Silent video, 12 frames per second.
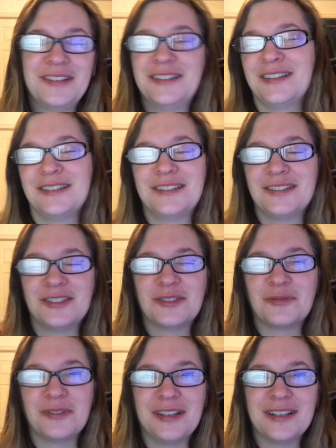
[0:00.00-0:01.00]
This is
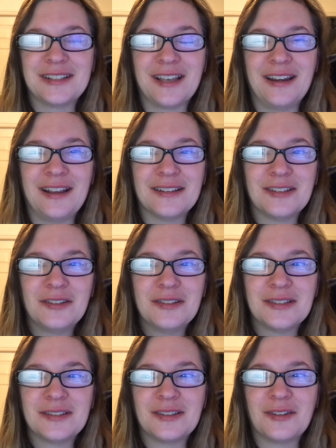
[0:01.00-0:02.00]
just really exciting. So
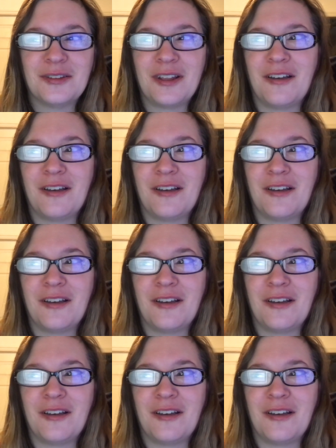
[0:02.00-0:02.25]
this is the